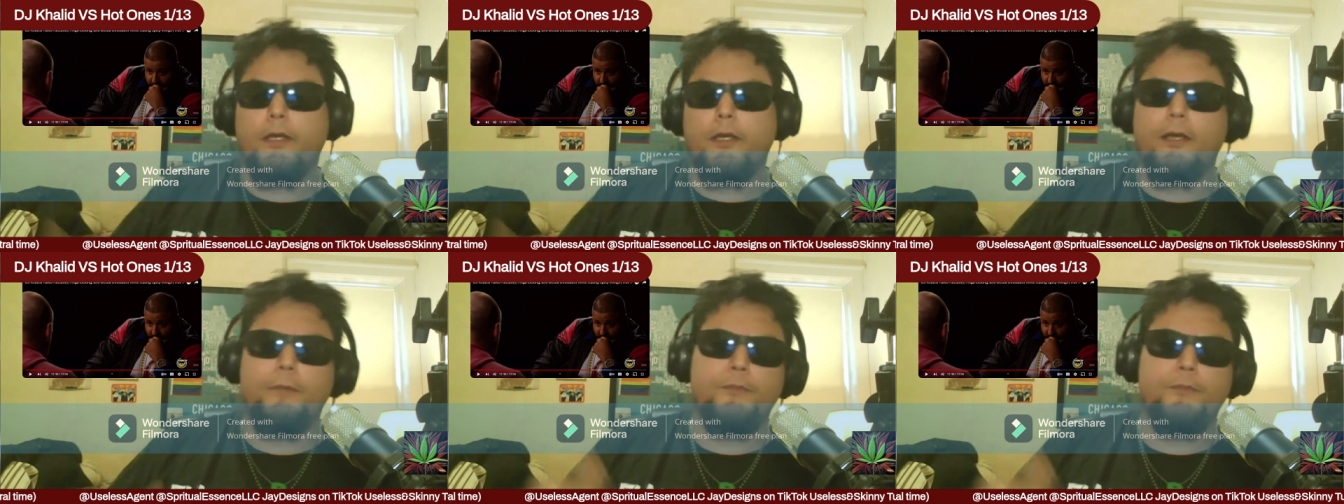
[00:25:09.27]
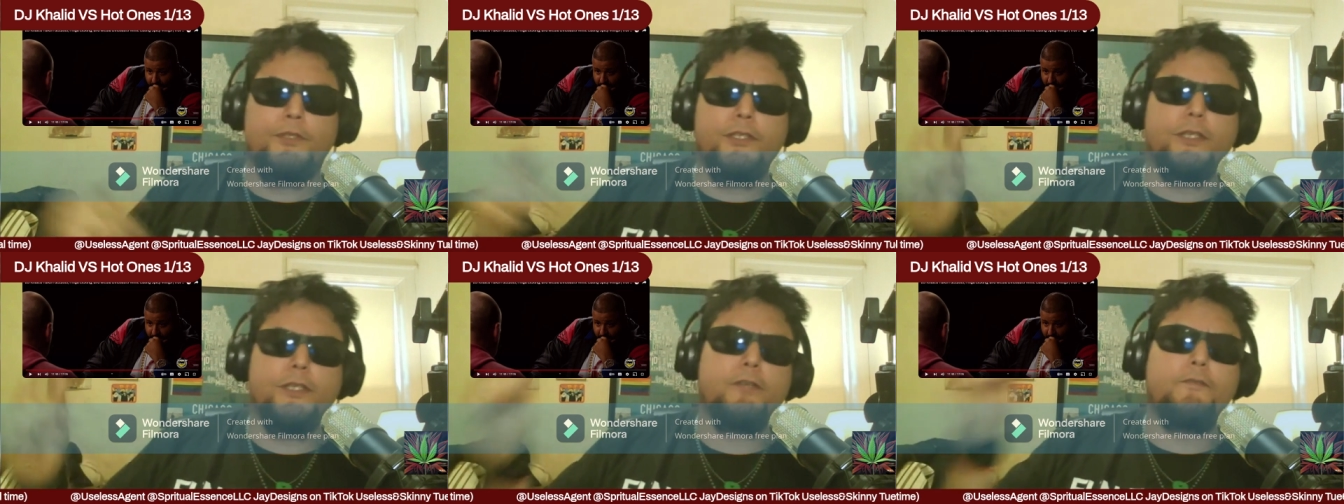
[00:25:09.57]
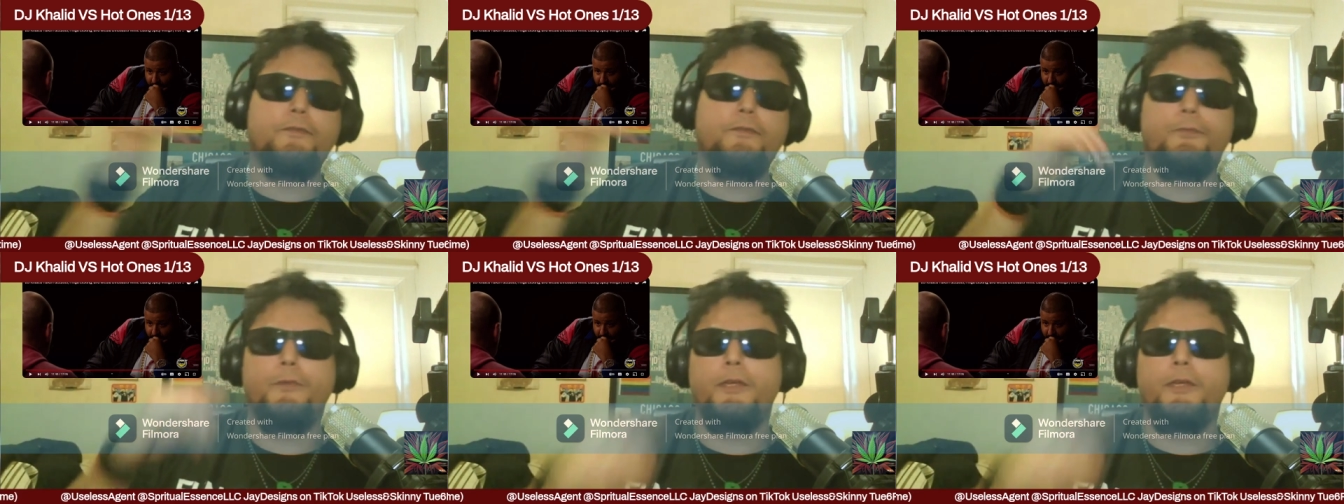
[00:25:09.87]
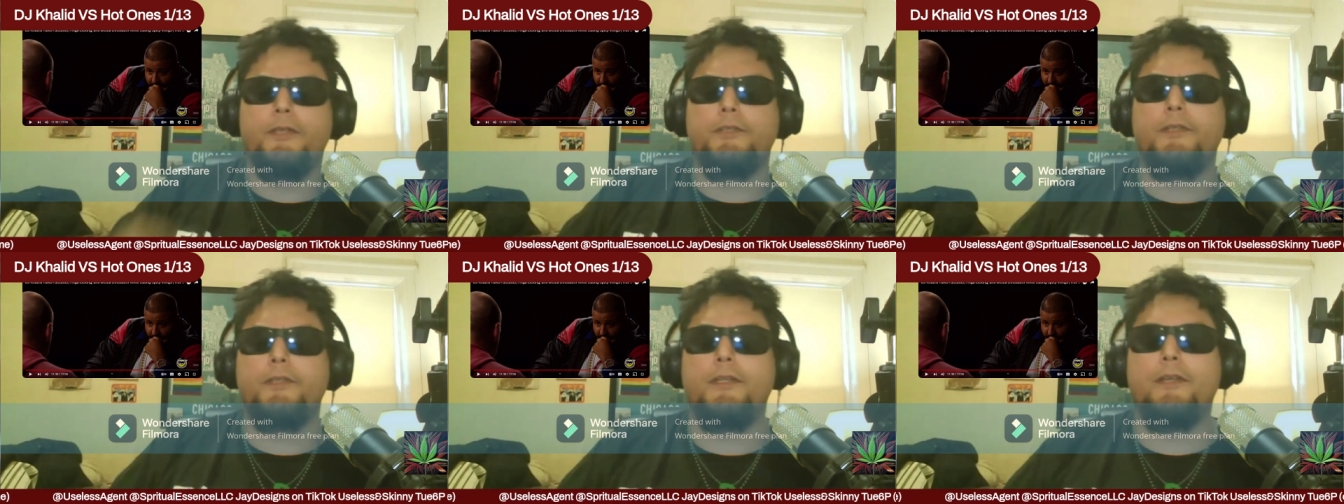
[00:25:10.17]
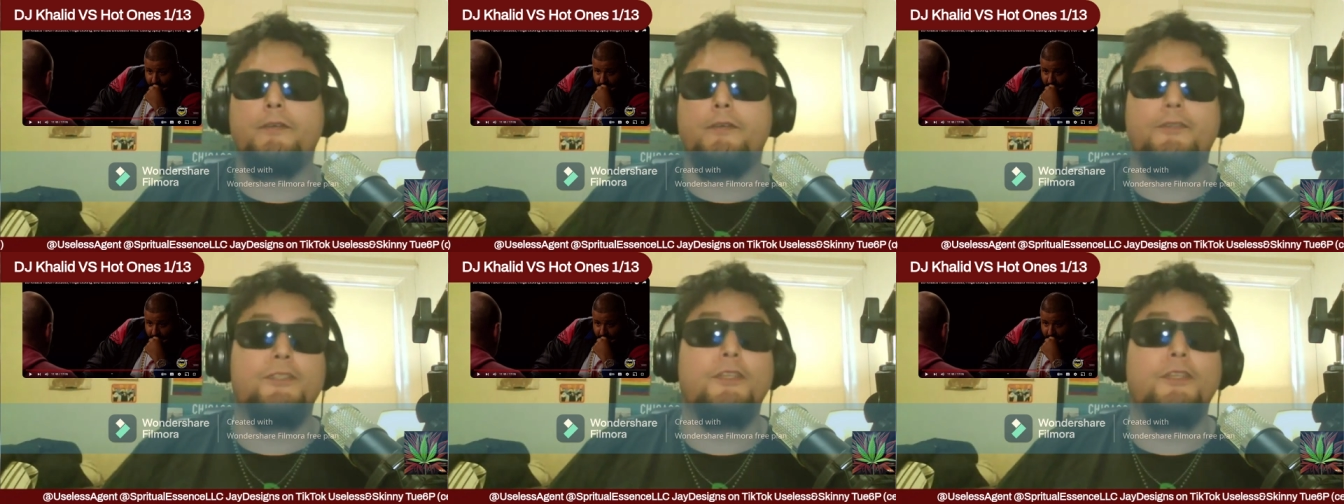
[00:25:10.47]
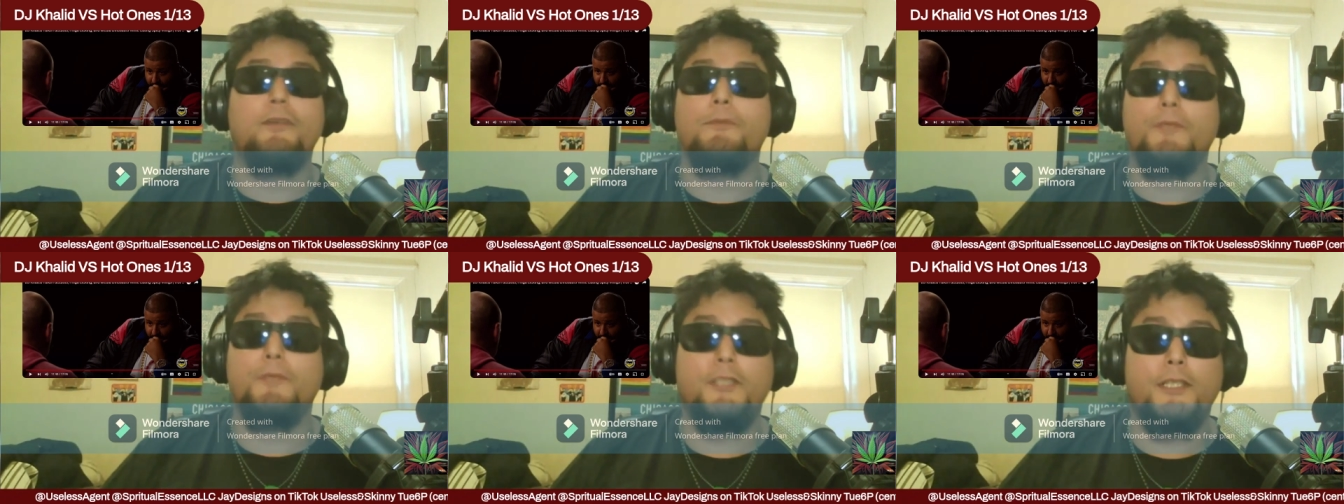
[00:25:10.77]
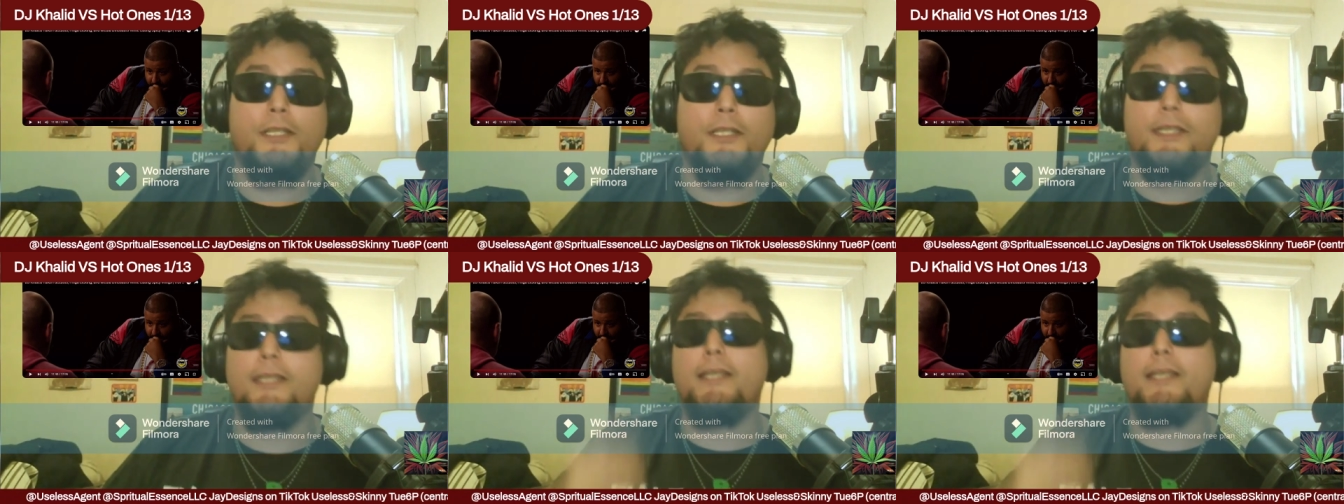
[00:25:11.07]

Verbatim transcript: I'm sick from yesterday or some shit,